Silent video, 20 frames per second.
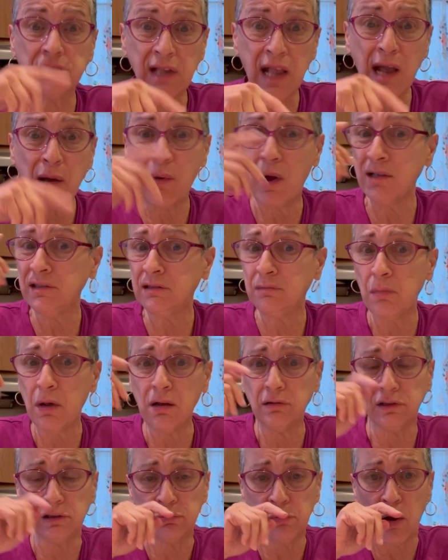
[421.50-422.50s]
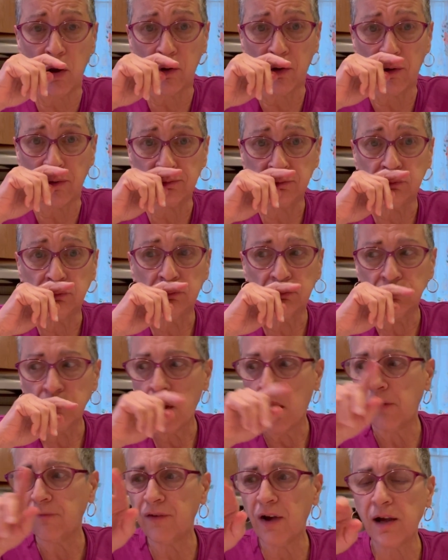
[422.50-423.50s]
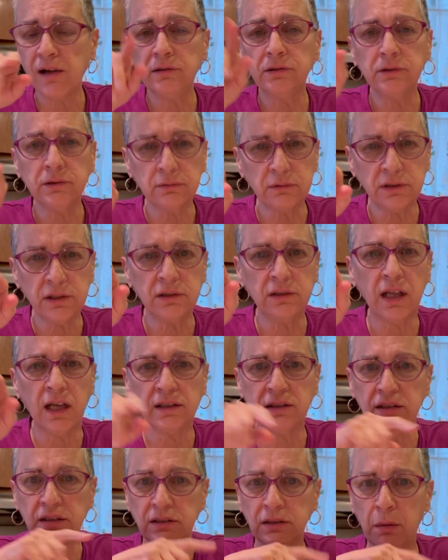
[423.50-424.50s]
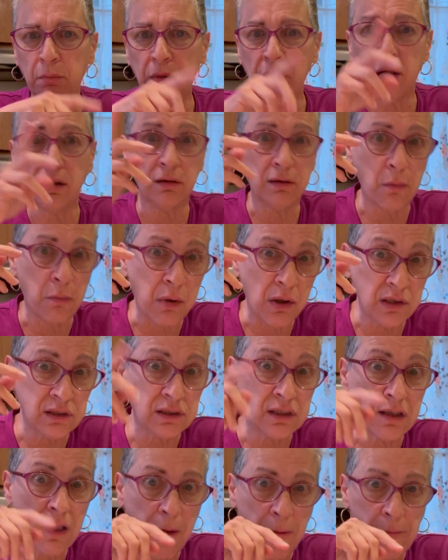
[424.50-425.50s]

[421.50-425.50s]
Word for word: now I smell smoke. I sit next to somebody on the bus.